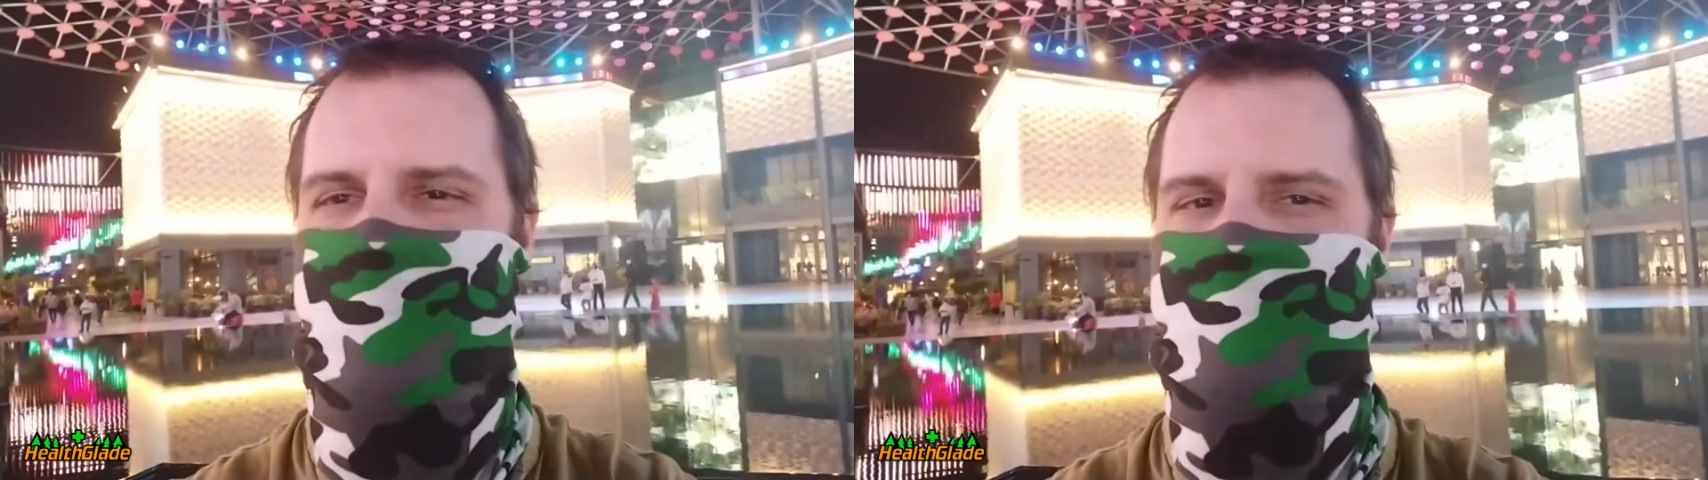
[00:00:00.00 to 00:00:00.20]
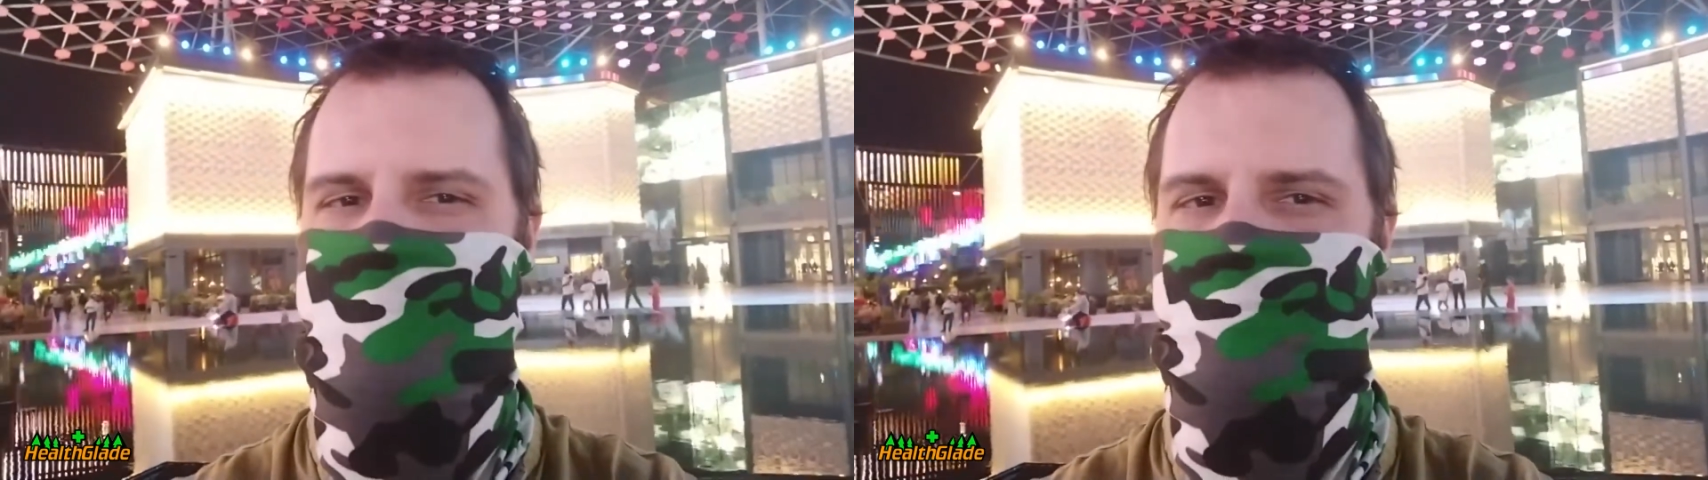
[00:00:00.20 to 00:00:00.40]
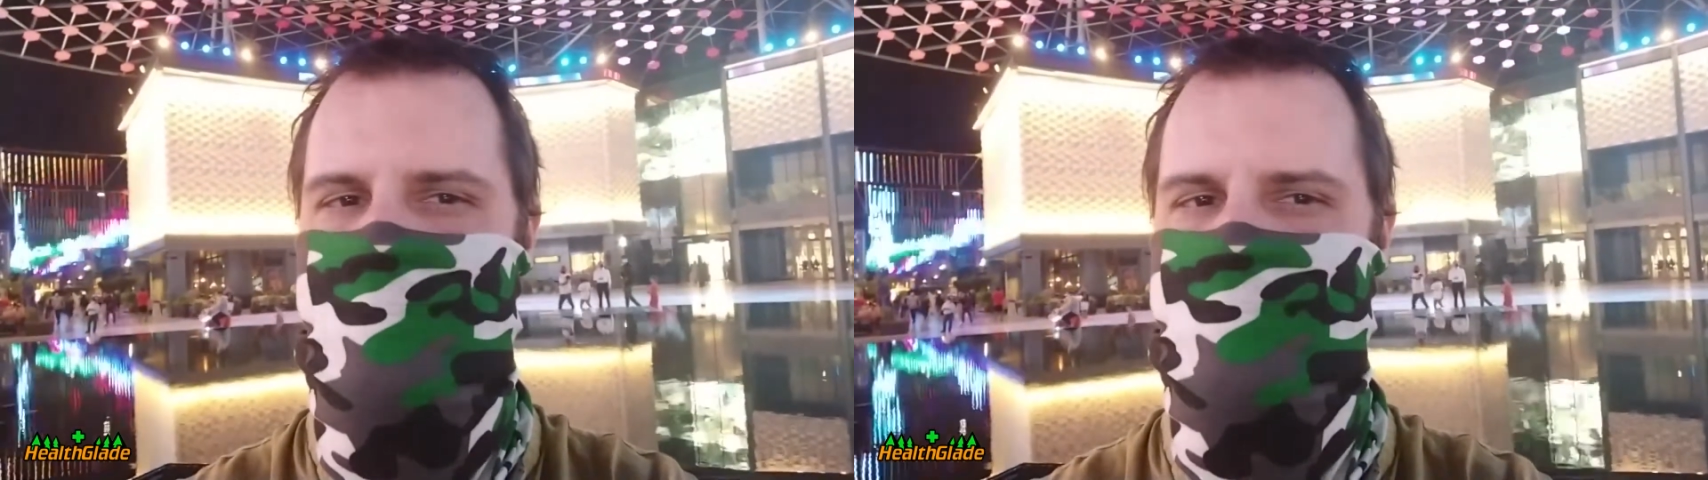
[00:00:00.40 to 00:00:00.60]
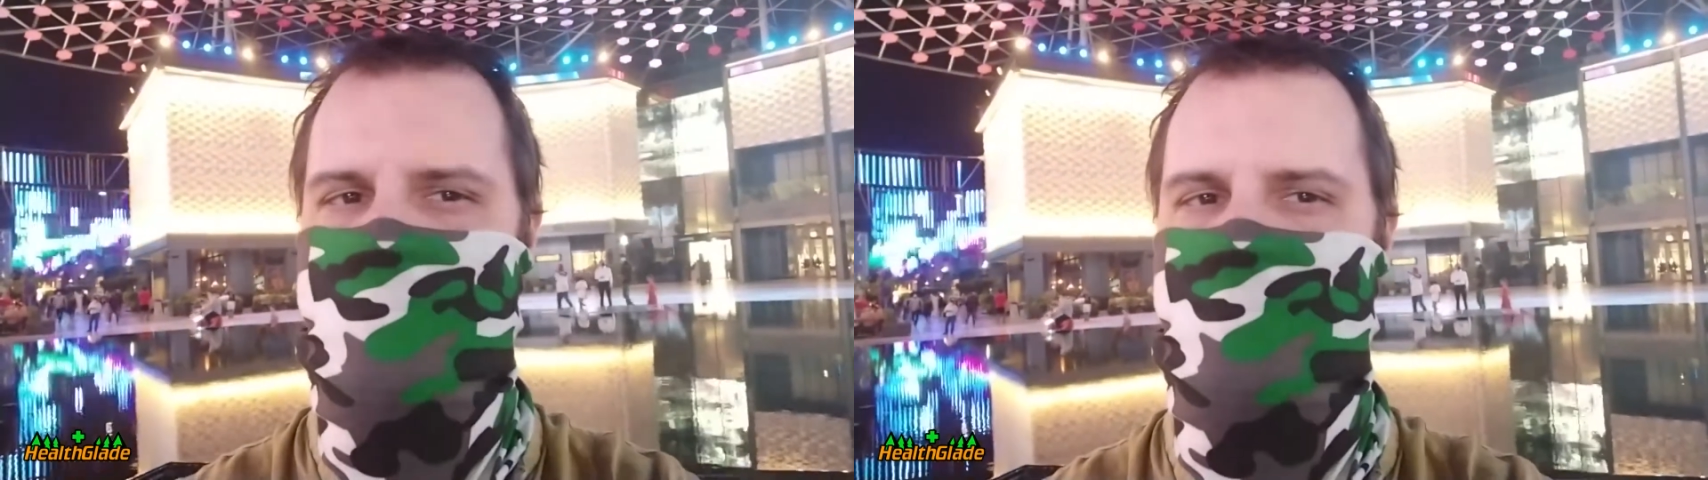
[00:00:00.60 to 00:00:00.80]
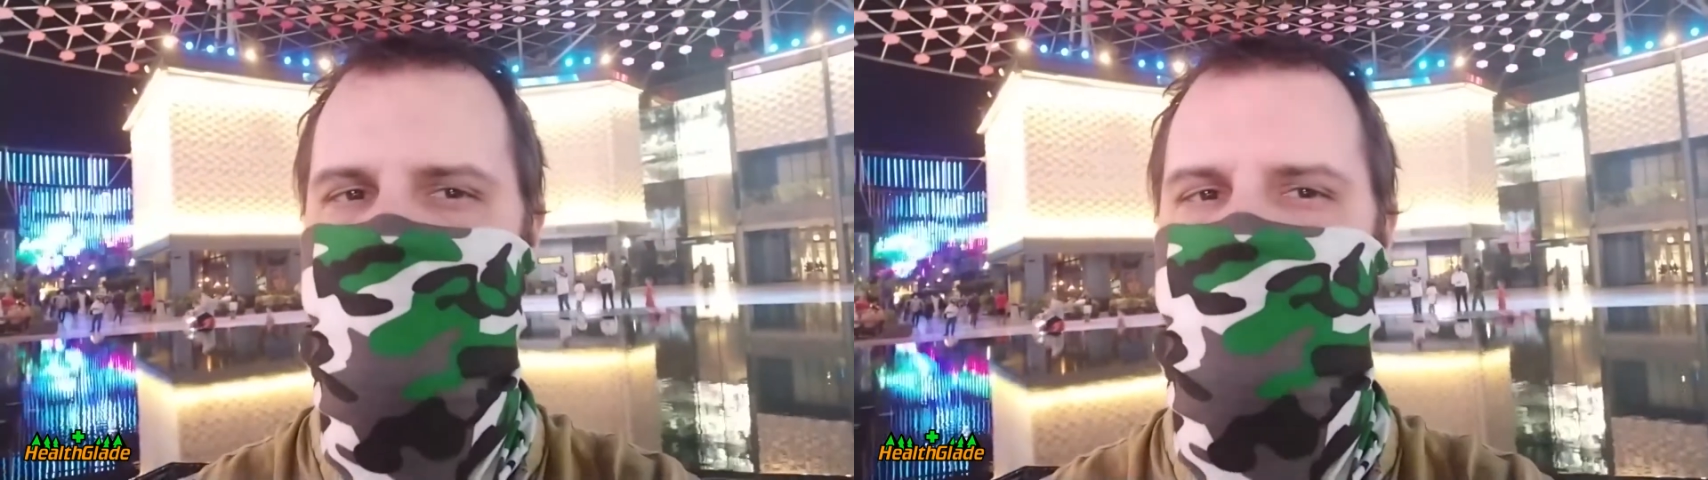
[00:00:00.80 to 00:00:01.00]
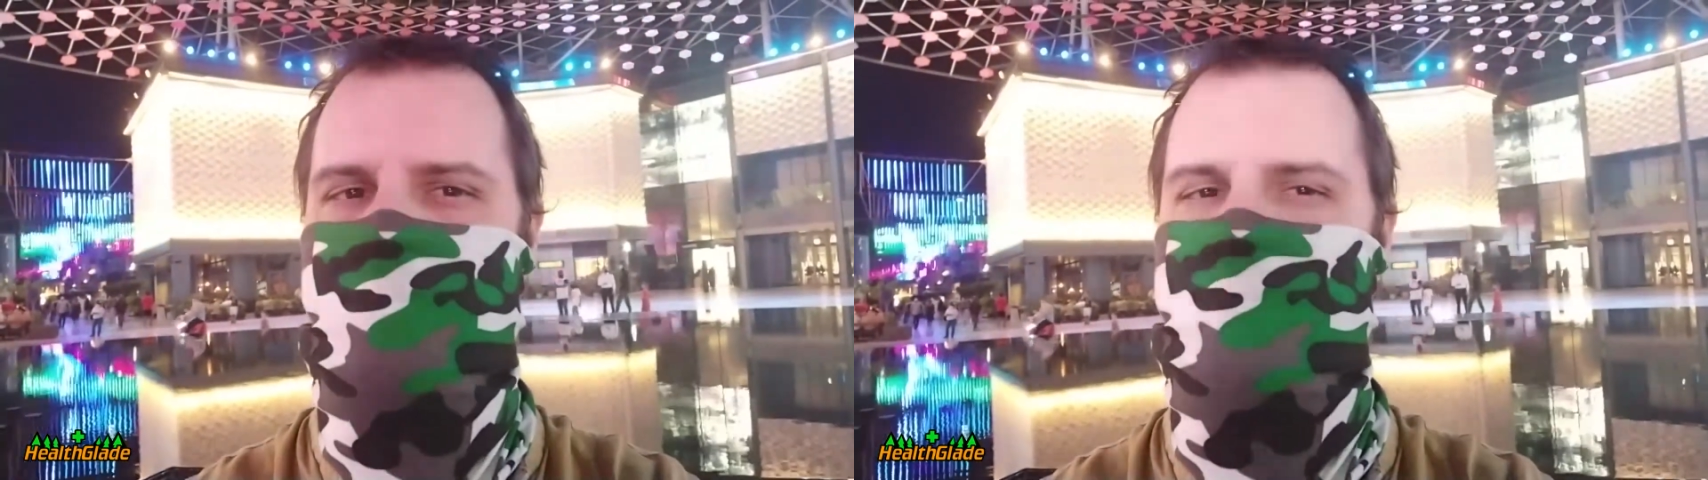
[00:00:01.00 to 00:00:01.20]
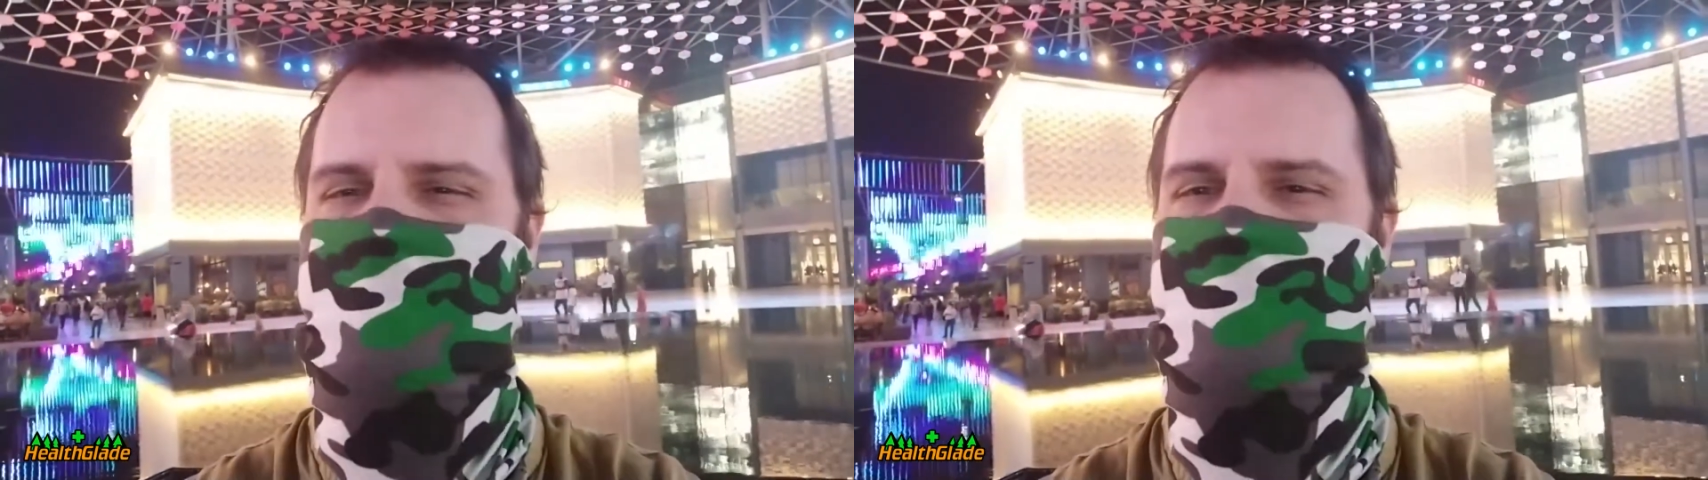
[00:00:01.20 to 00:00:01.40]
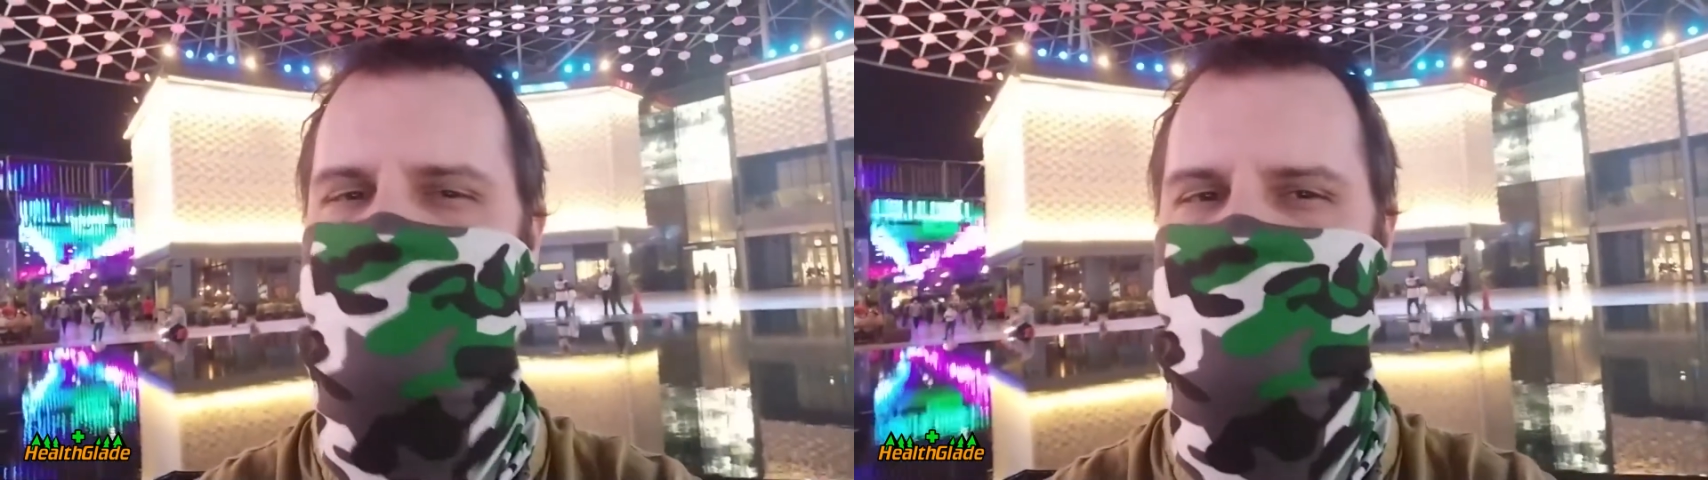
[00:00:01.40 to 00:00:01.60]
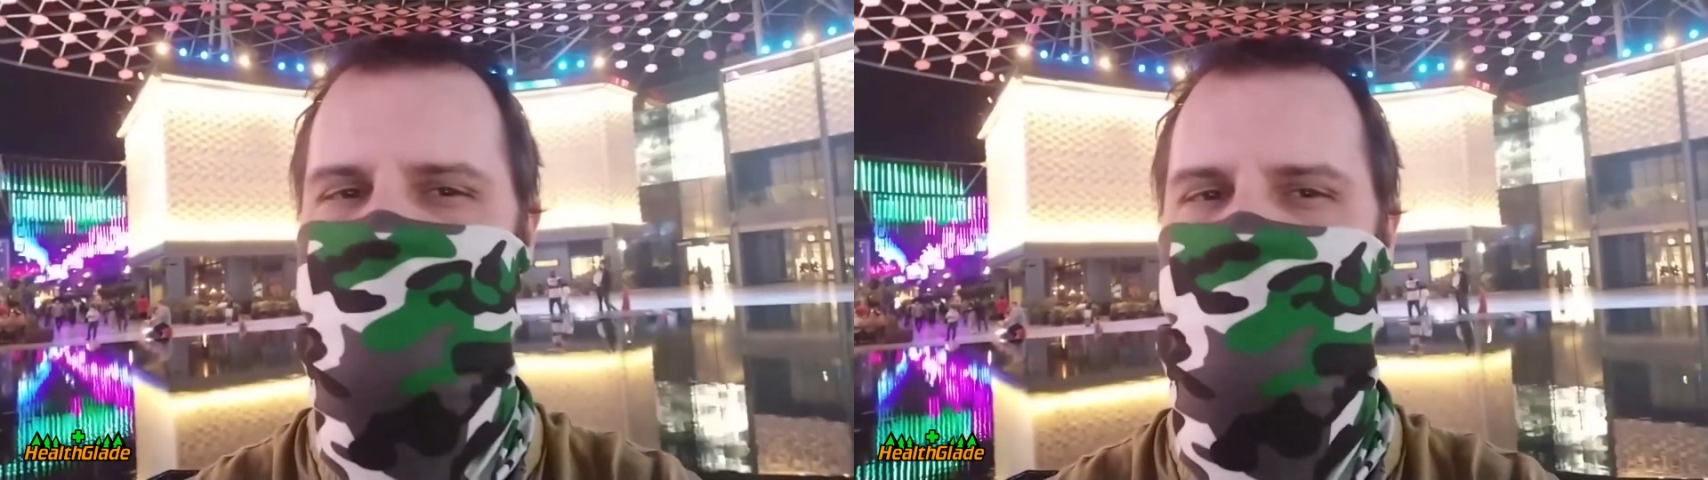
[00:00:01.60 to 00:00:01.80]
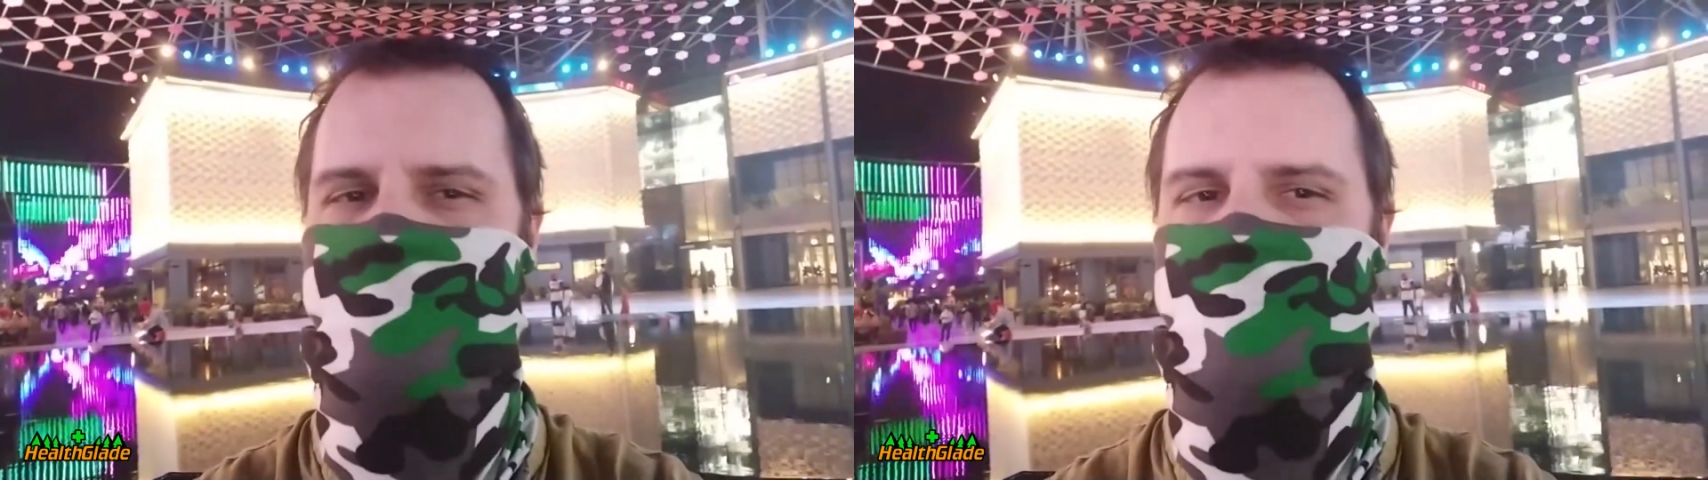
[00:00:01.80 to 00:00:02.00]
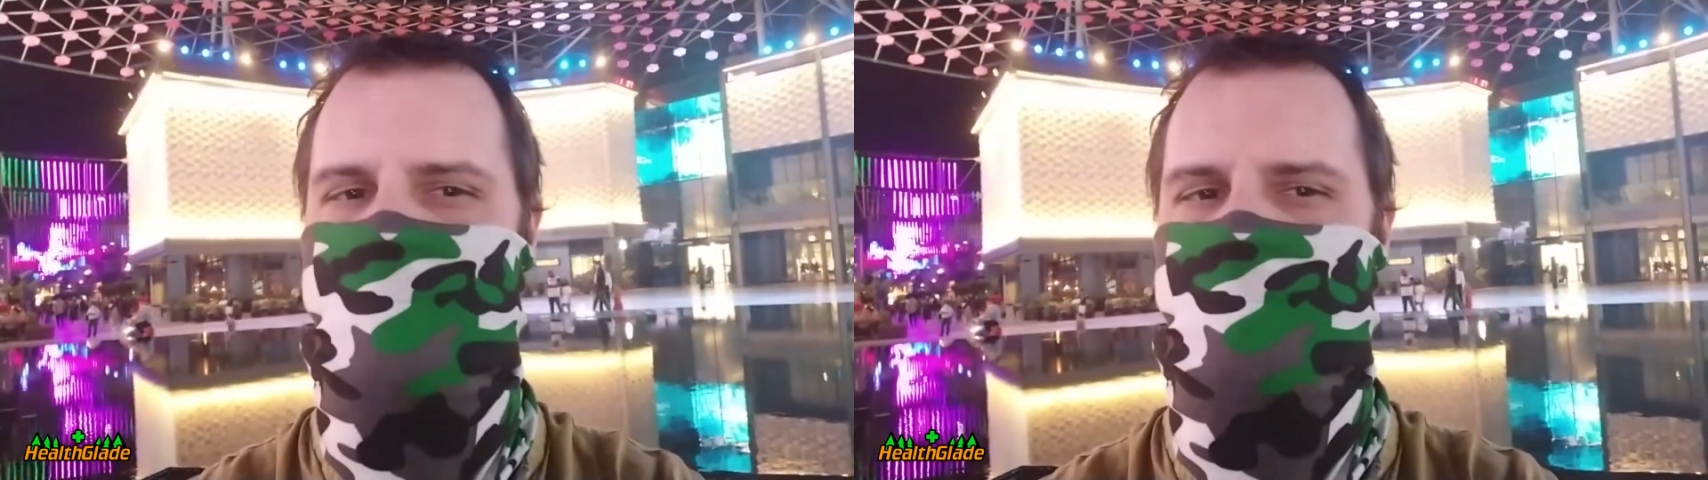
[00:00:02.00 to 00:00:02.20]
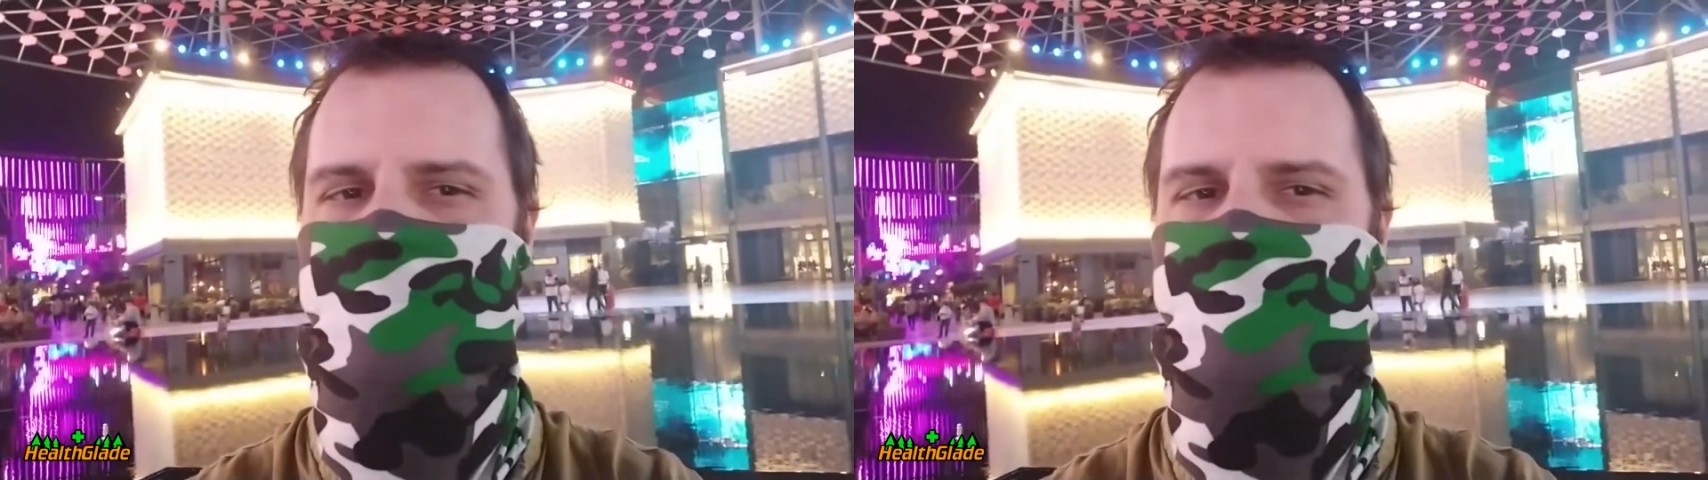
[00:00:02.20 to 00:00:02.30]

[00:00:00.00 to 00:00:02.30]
antidepressant, sunshine.